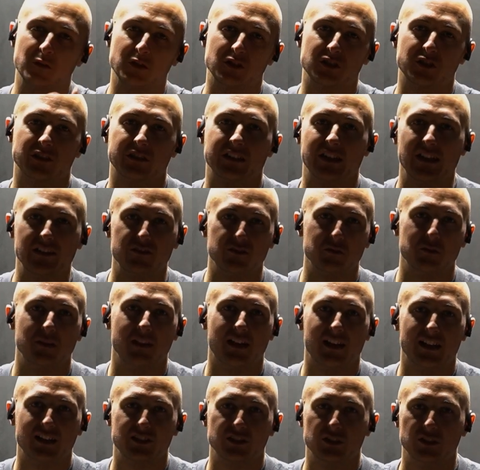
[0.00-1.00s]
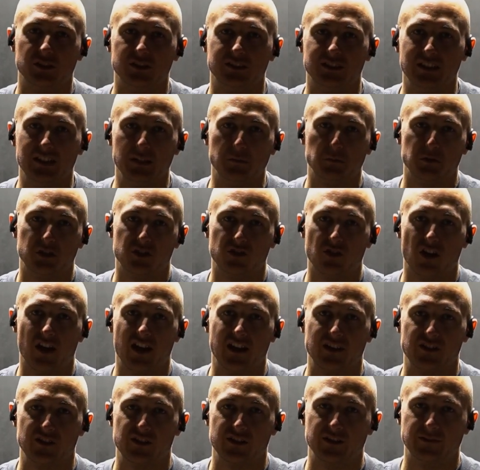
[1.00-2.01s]
which sort of gives me that sort of deep
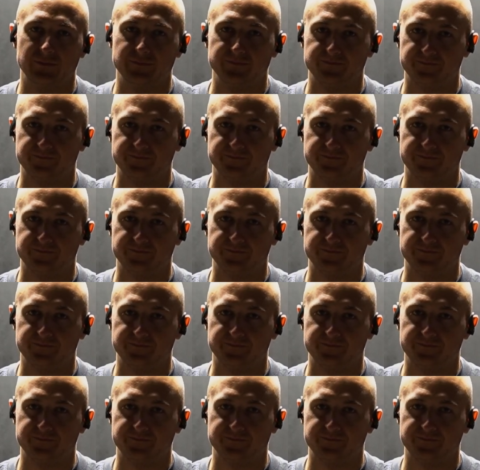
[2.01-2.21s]
stretch